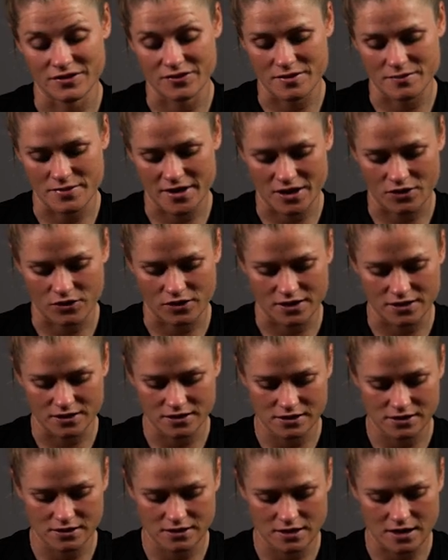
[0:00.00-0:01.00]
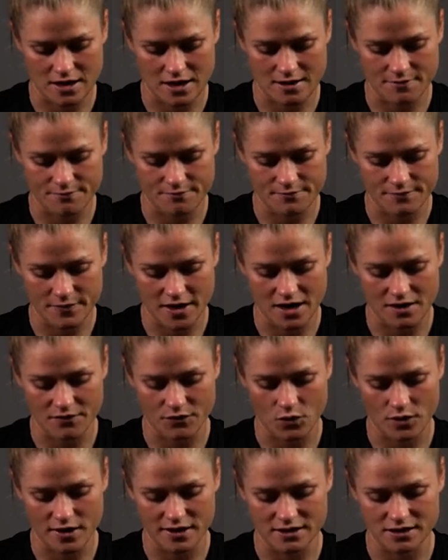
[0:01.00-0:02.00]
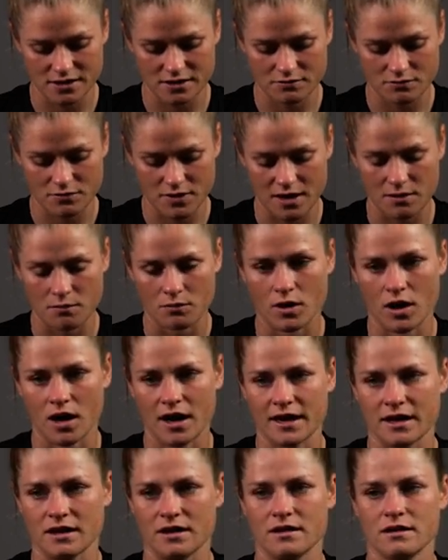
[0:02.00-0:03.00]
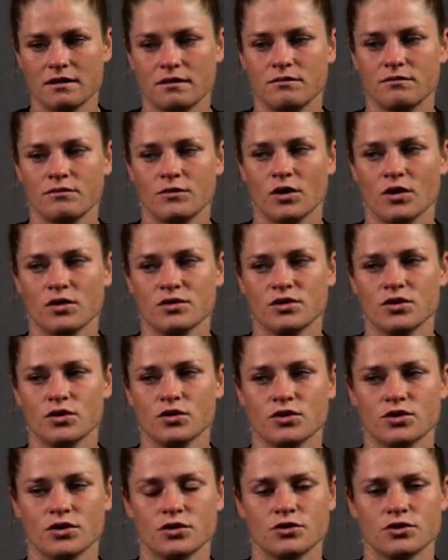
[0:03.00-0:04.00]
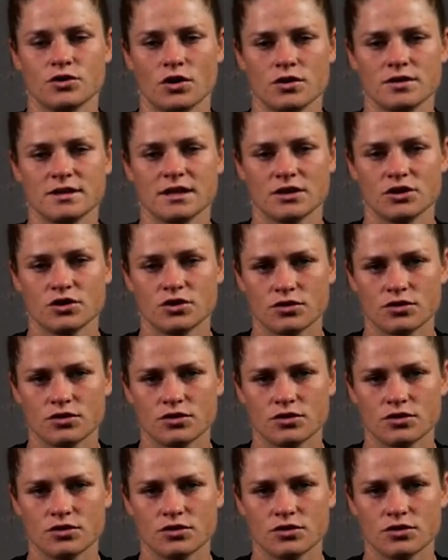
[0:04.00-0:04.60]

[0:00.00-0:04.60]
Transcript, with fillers: If I'm being honest, um, and I've always admired those who show such